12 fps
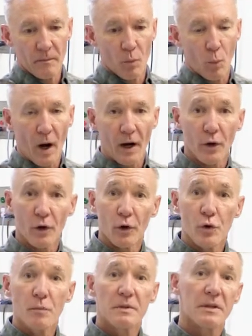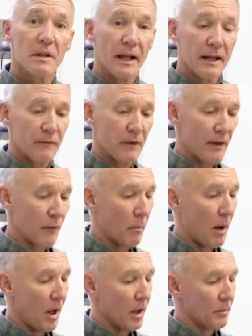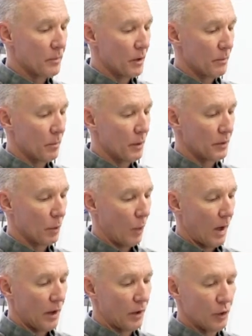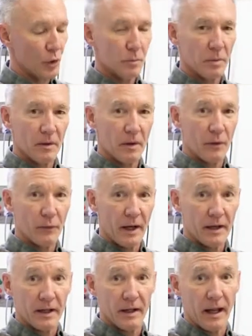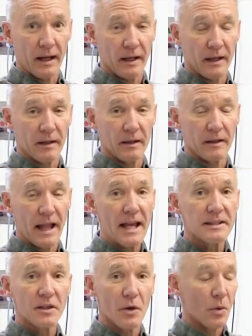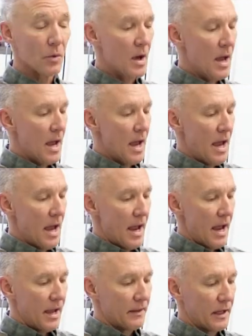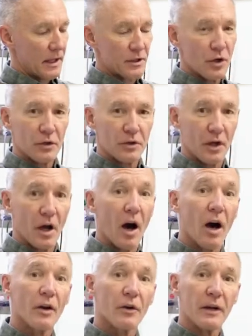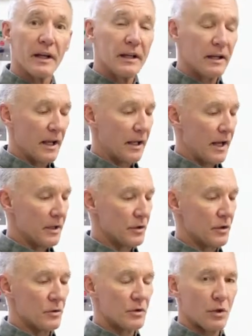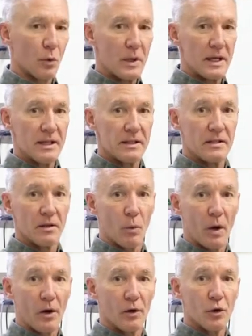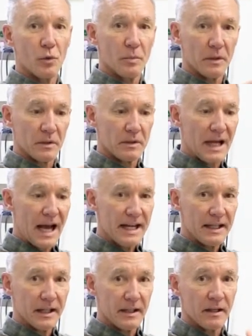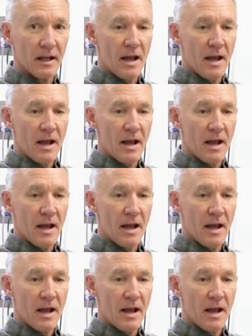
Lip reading: wire loops, like if you have a polyp, you can put the wire loop around it like a lasso, and then it's hooked to cautery, and as you squeeze the wire loop and tighten it,